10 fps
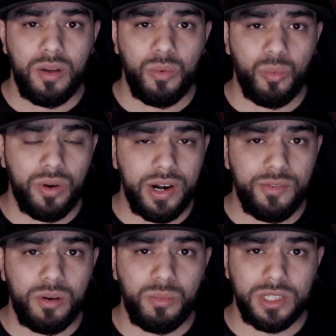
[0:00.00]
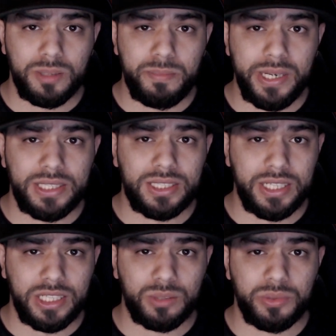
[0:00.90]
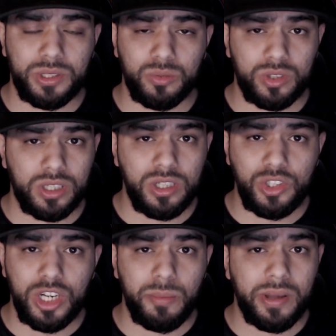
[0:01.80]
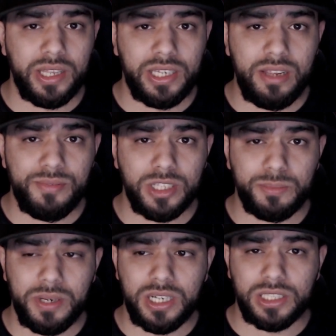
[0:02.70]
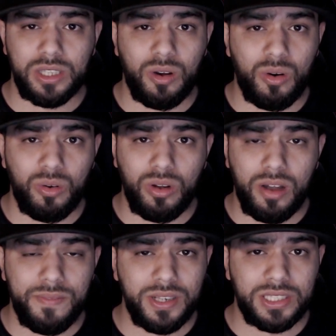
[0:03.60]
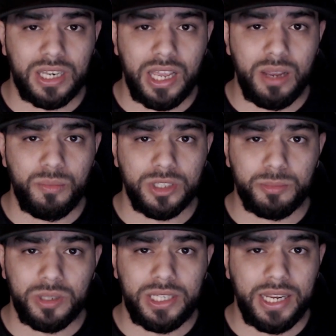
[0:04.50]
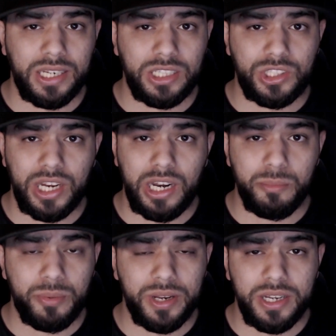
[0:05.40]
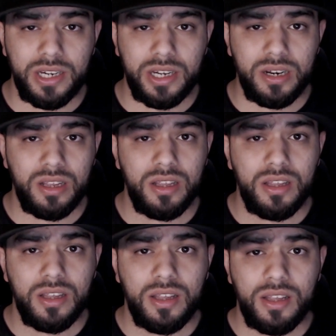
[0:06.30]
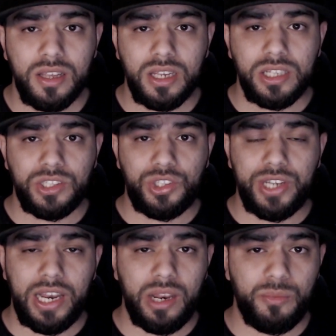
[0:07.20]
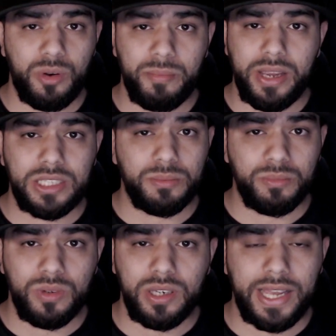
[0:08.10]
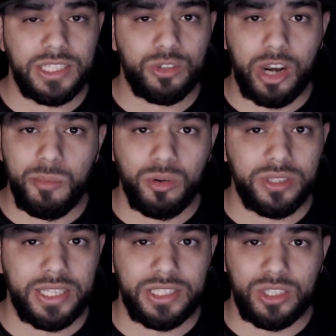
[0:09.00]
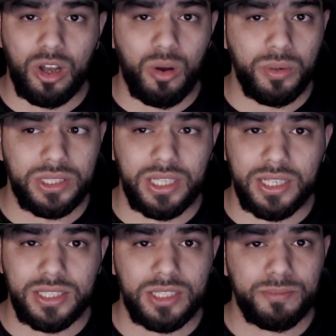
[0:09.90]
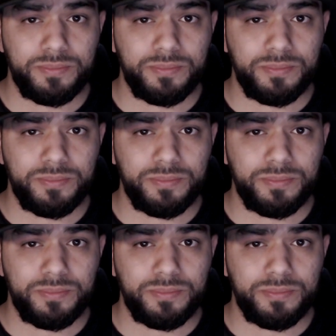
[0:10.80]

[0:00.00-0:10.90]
One of them was a pick 6, which was a good job by the defense, because the whole offensive line was protecting Jalen pretty good. Jalen would make some nice scrambles, as he always does.